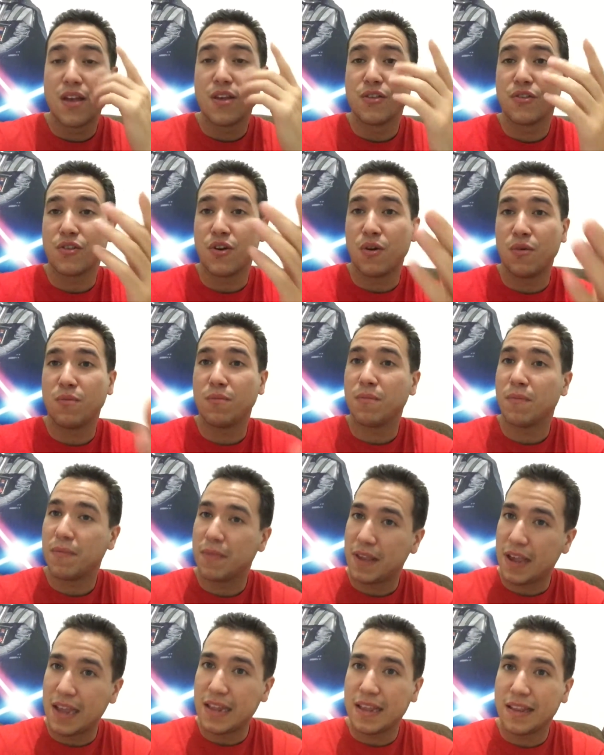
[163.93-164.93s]
so
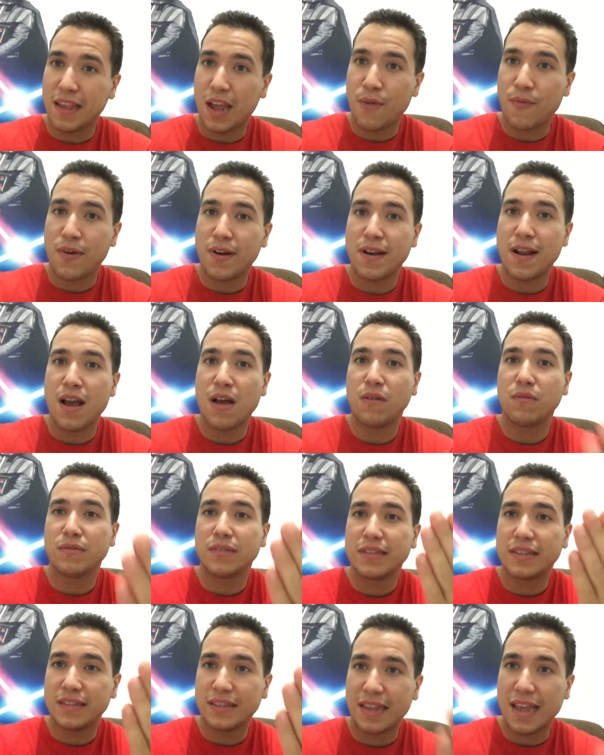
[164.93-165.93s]
taking the time right now.
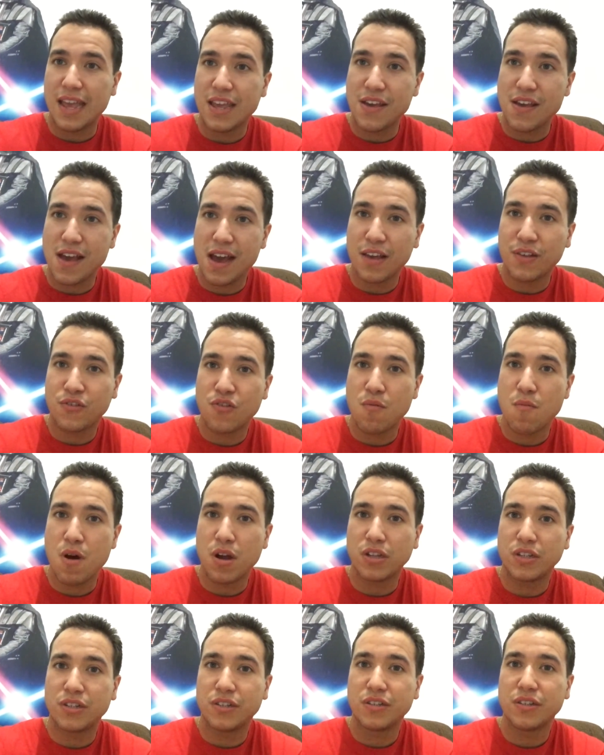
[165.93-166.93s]
Thank you guys so
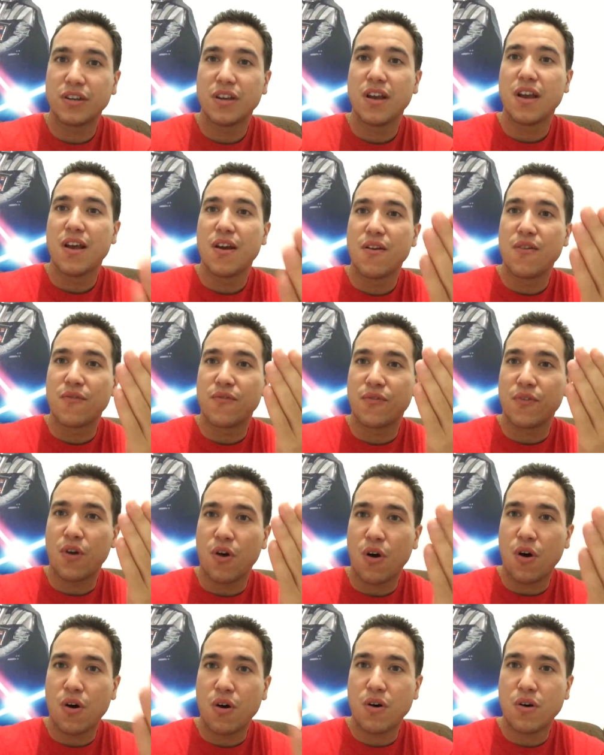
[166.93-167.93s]
much for
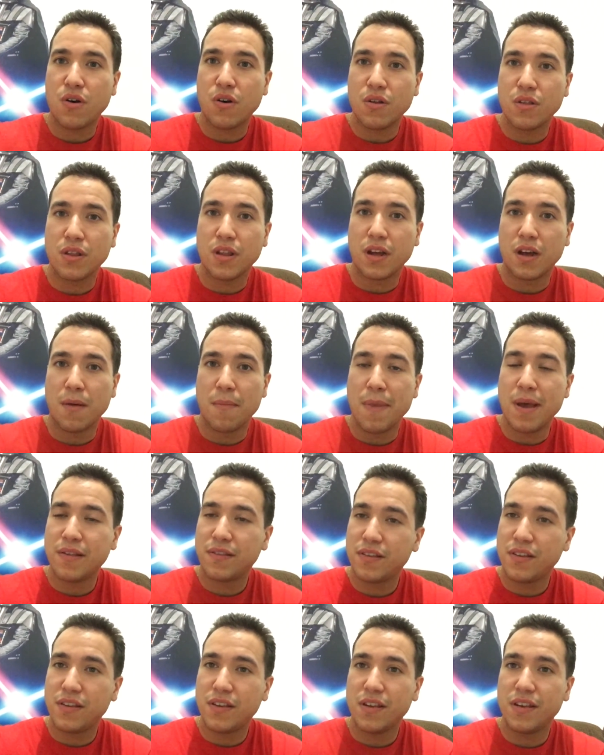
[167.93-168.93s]
all the
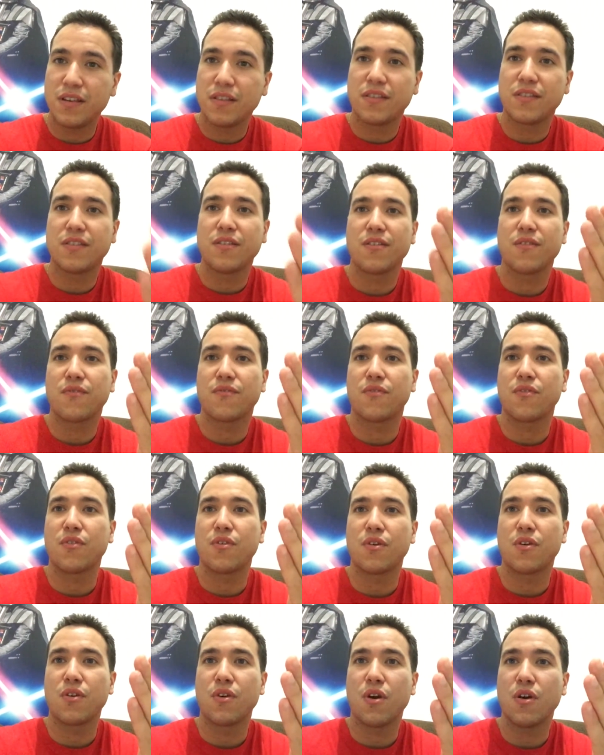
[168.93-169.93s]
messages,
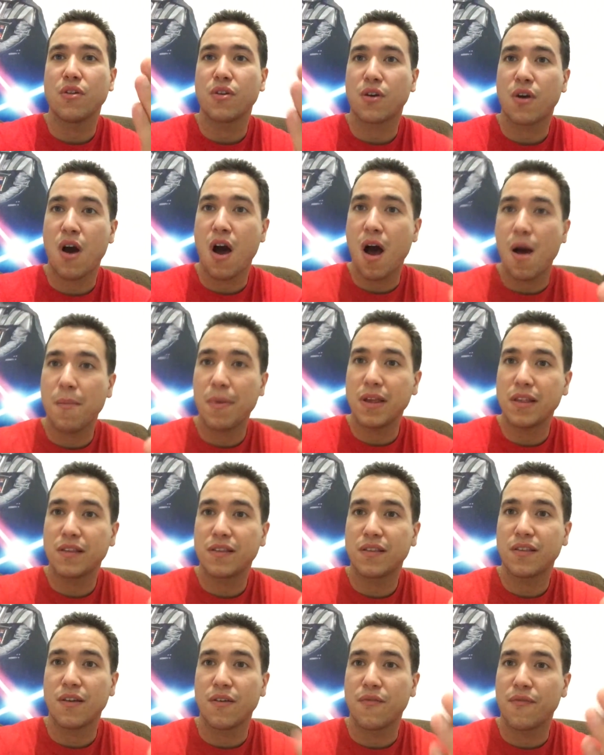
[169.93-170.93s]
for all the
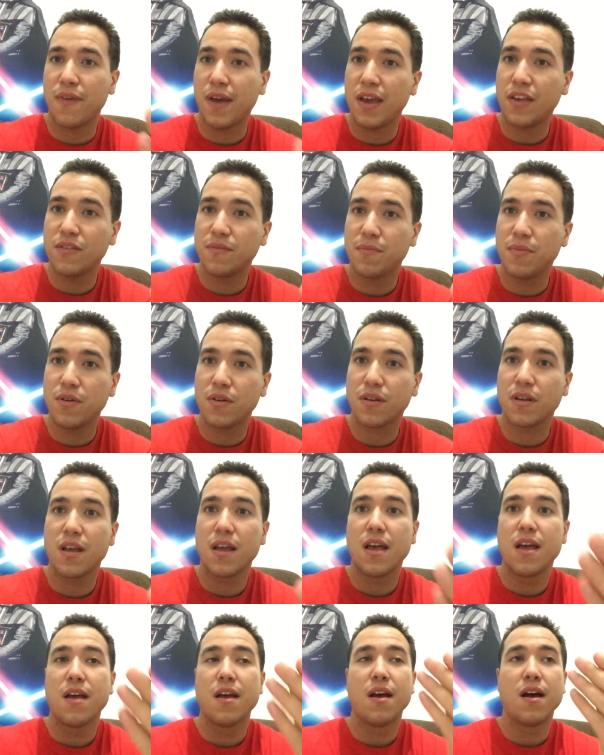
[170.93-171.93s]
comments on Facebook,
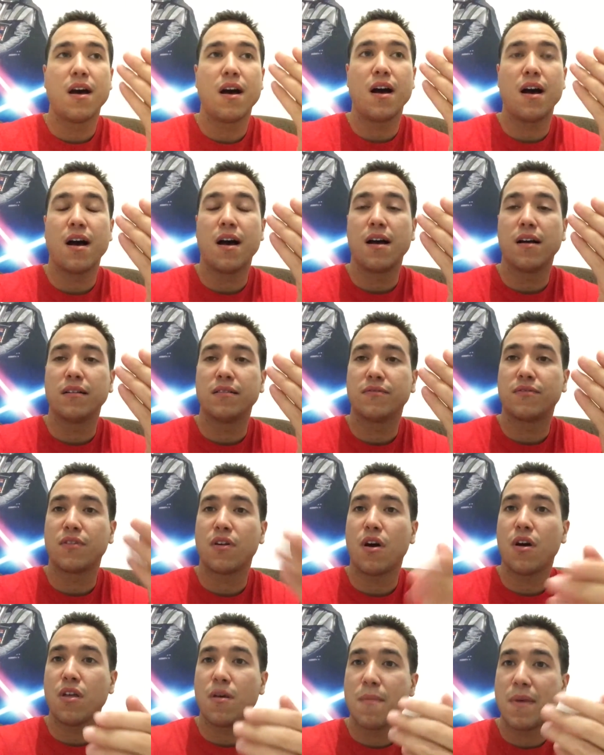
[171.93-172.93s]
for
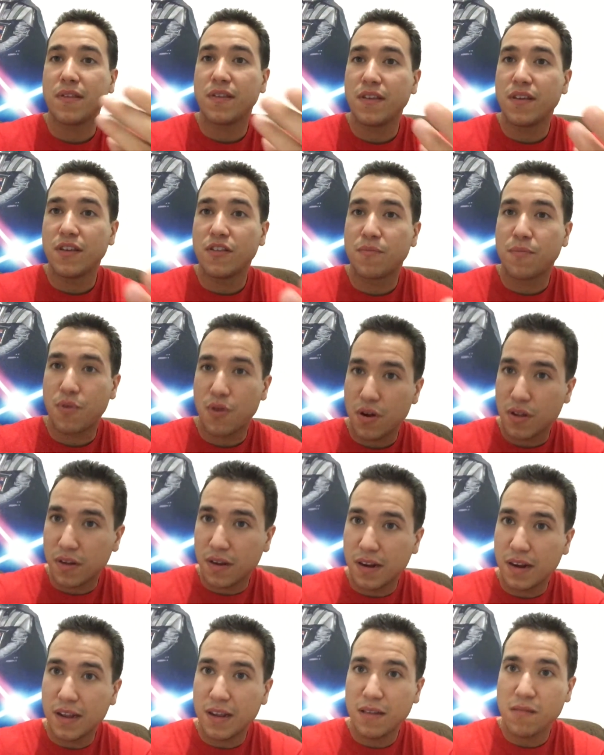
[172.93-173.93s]
all the messages
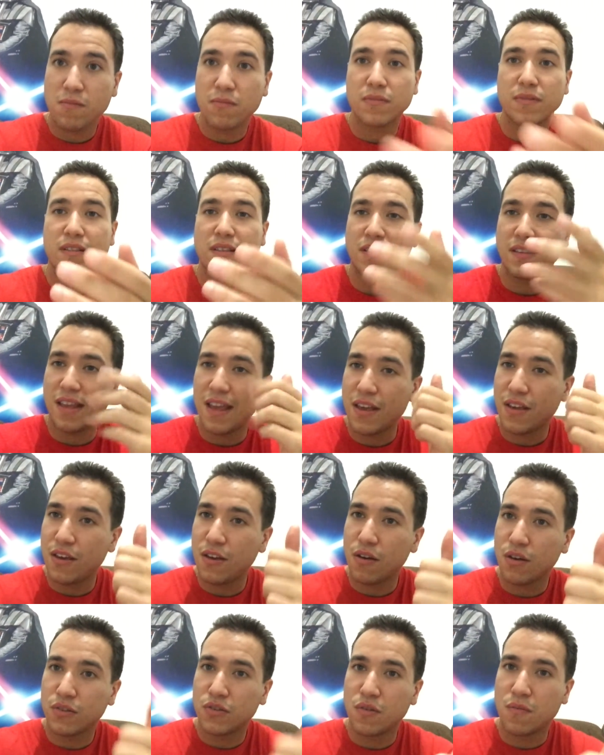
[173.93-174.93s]
personally. Thank
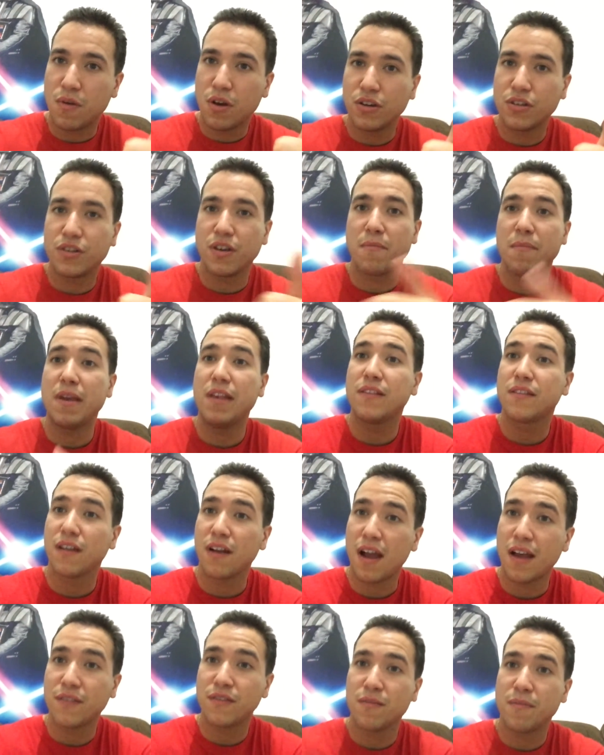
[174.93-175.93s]
you all so much. It means a
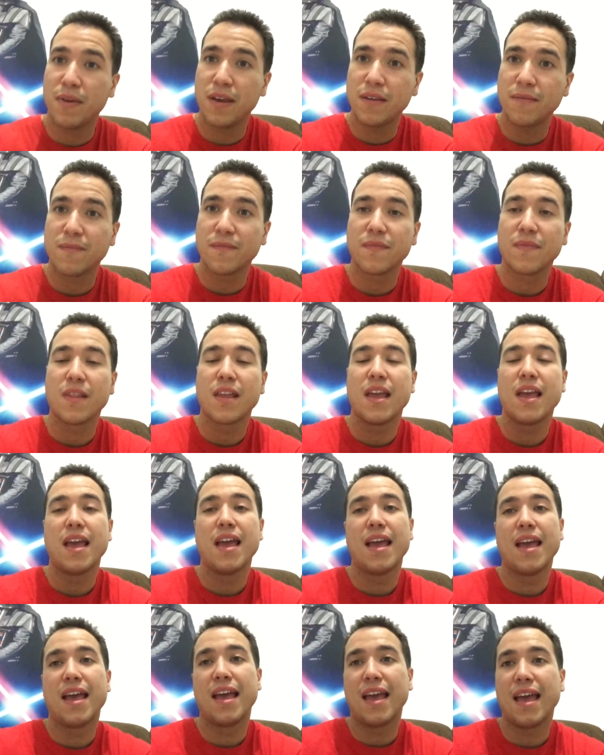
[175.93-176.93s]
lot to me.
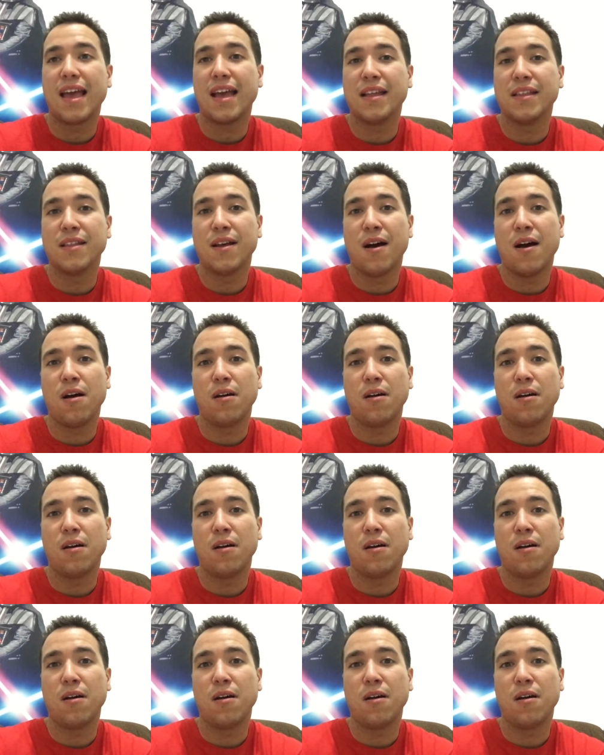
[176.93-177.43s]
And